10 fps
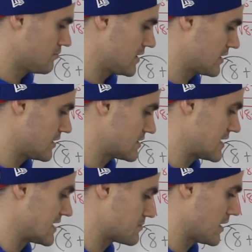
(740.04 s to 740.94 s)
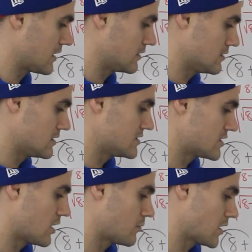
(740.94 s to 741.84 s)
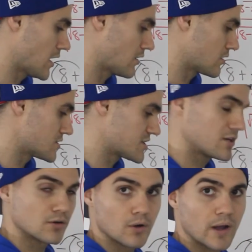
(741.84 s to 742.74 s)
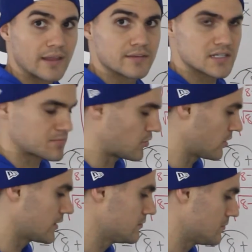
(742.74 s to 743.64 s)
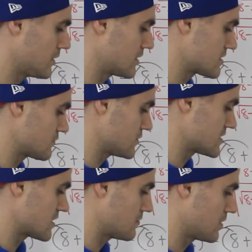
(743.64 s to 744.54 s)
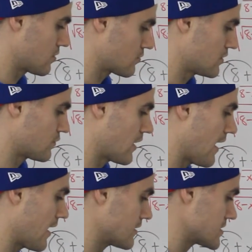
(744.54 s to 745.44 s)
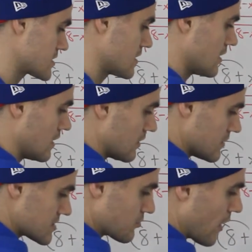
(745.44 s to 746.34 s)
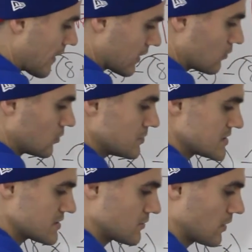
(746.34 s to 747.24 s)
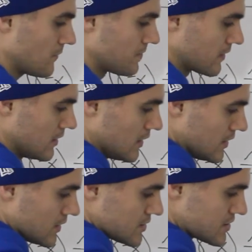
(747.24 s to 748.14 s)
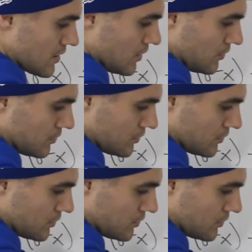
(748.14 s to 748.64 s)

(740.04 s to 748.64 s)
because that's making the denominator 0 at this point because if we sub in 3 for x, this bracket will be 0. So